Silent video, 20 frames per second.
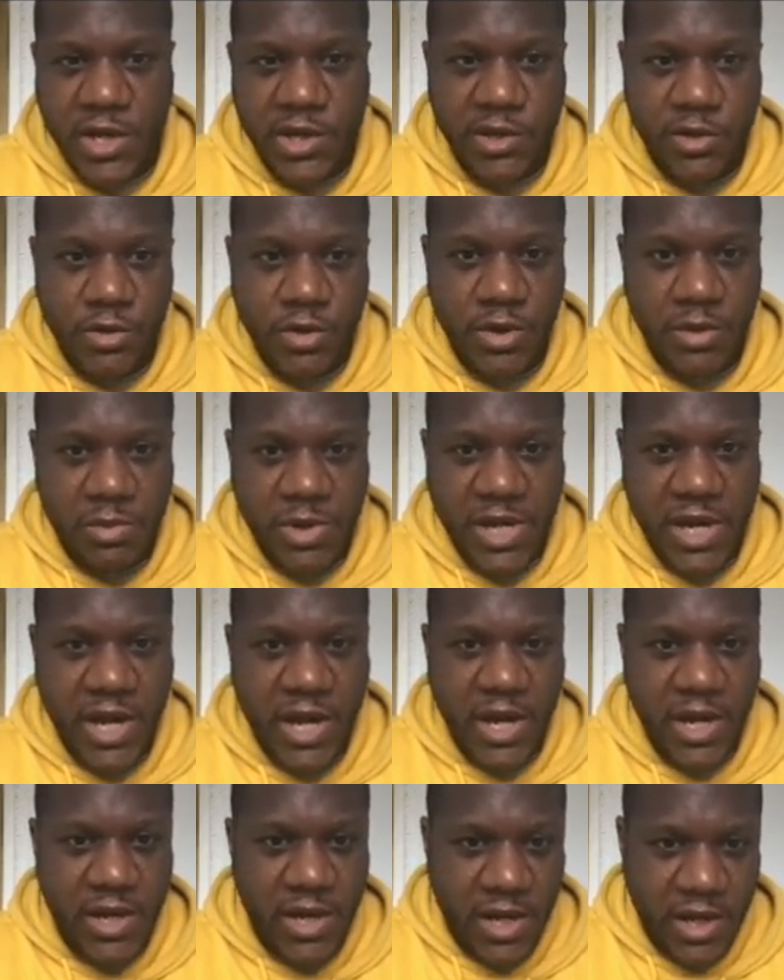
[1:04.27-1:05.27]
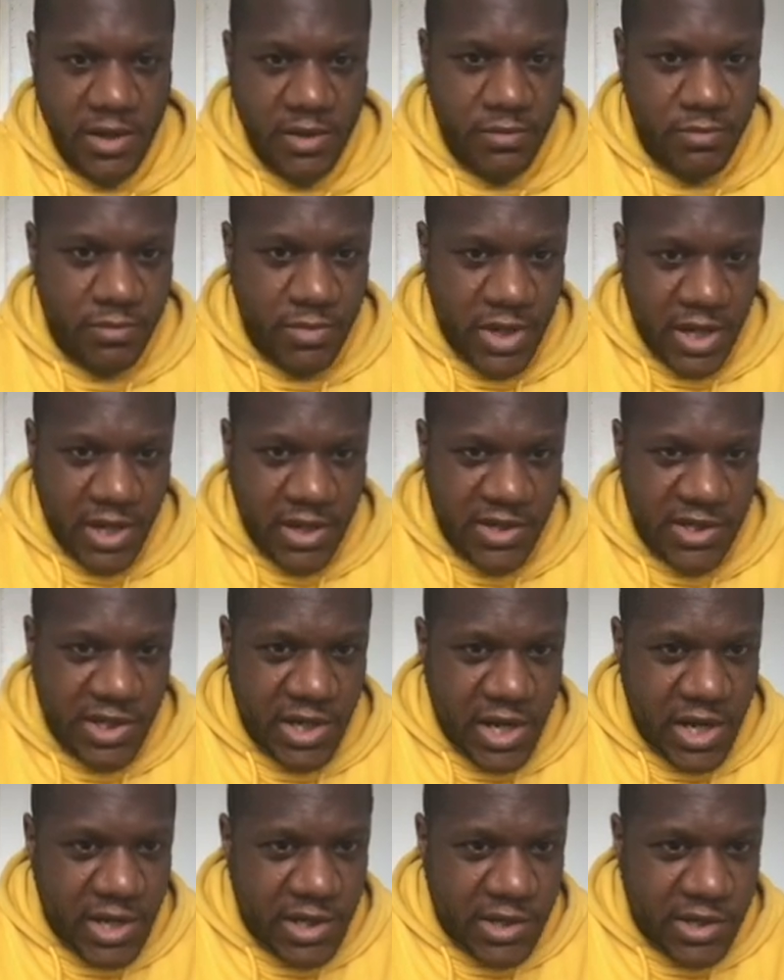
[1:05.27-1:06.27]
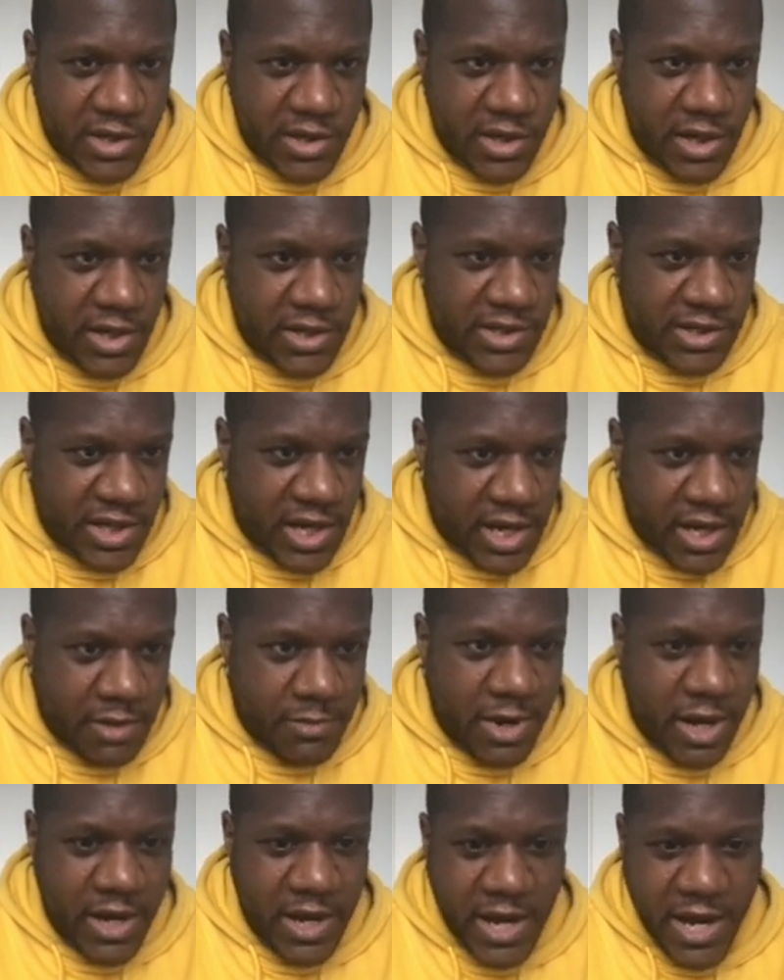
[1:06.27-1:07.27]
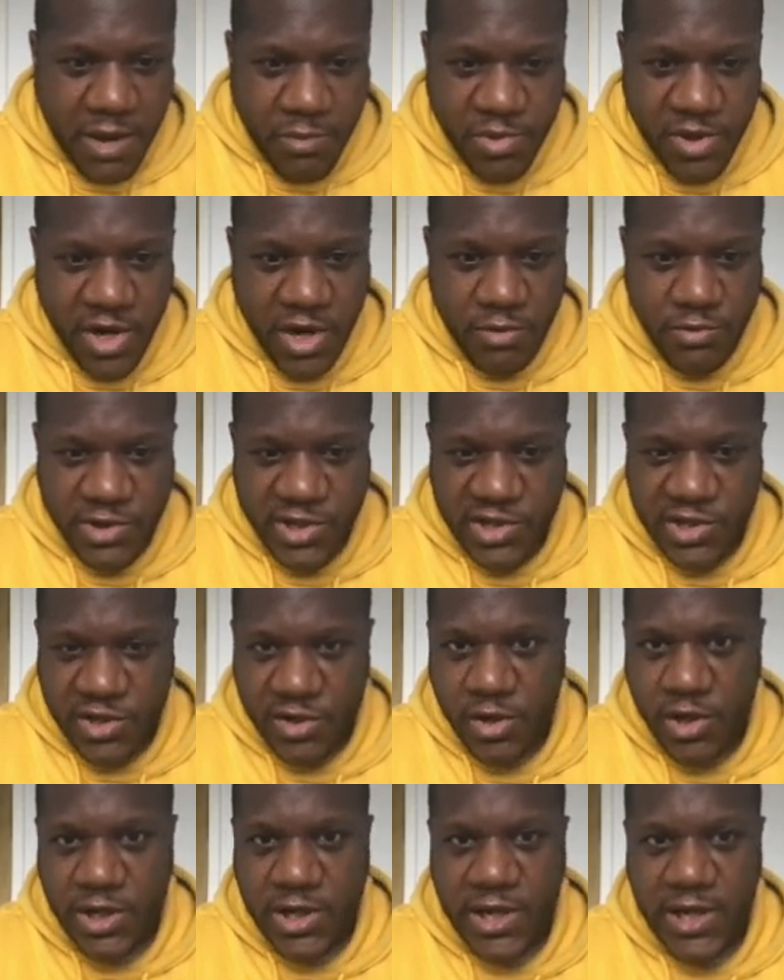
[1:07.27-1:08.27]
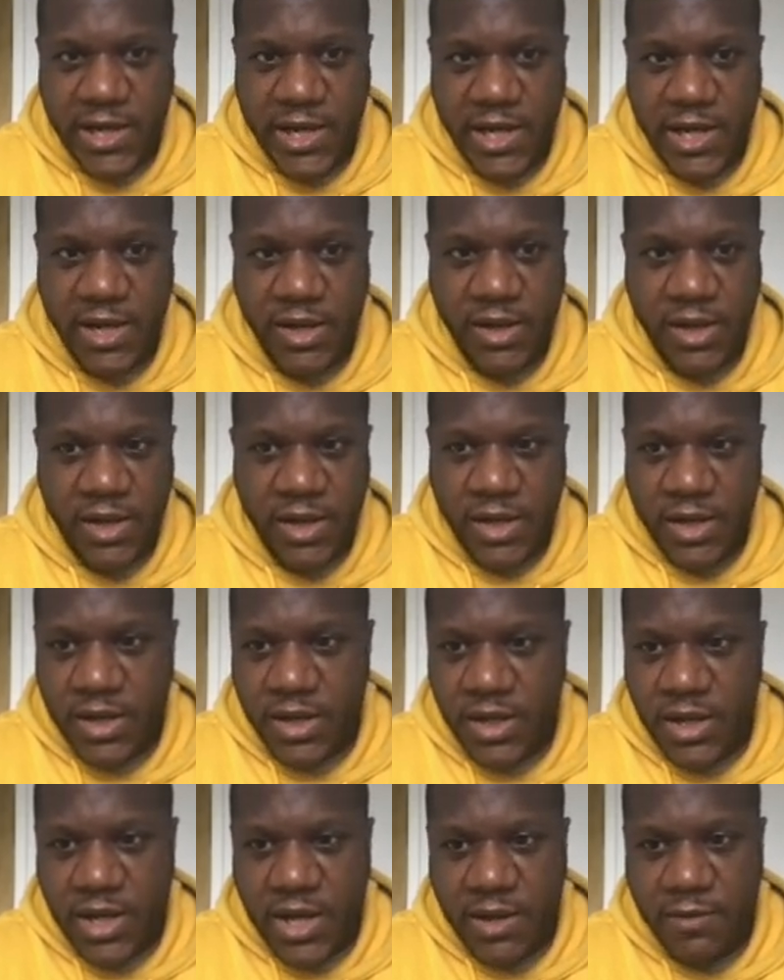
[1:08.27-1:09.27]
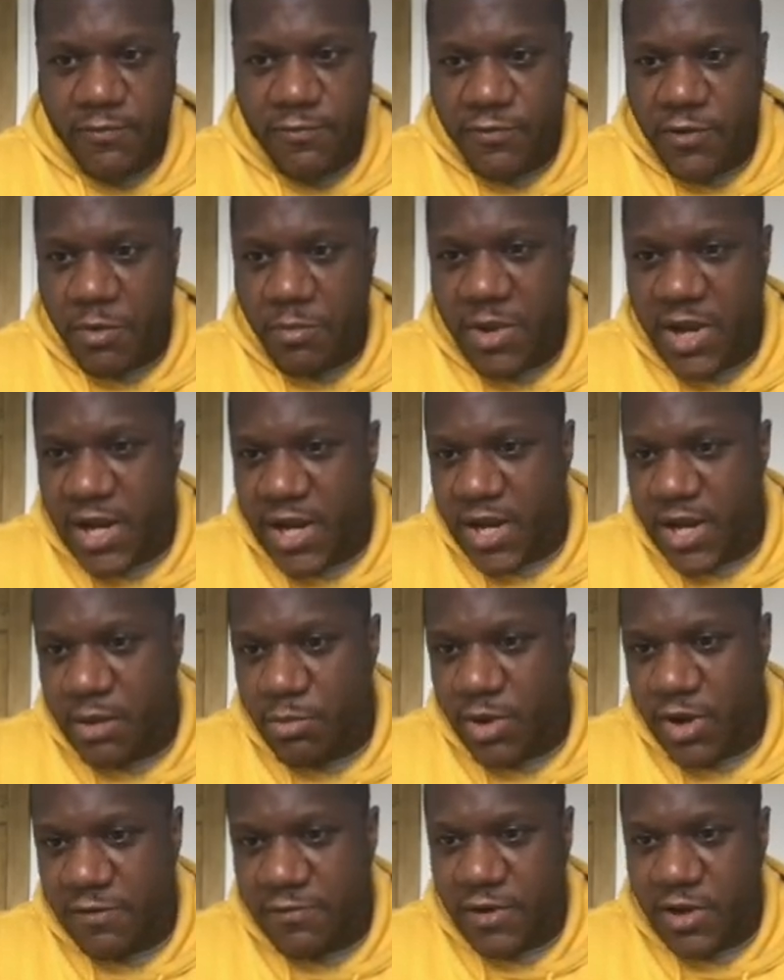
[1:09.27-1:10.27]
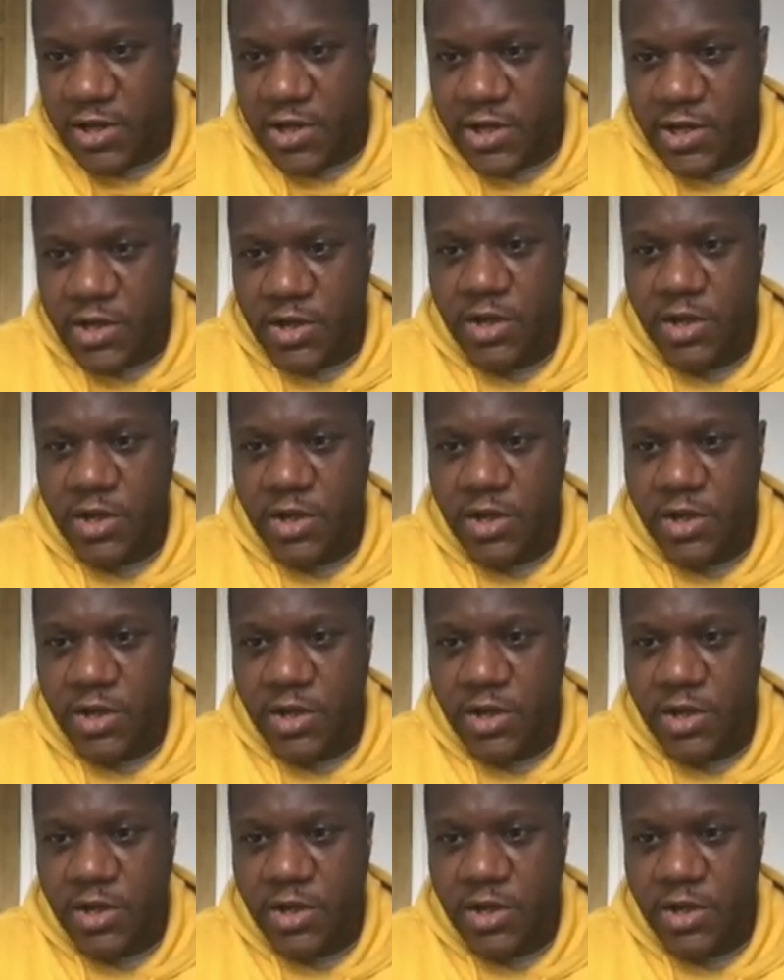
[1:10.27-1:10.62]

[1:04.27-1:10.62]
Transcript: you're going to be earning a certain amount of APR, which is not clear from here. But if you click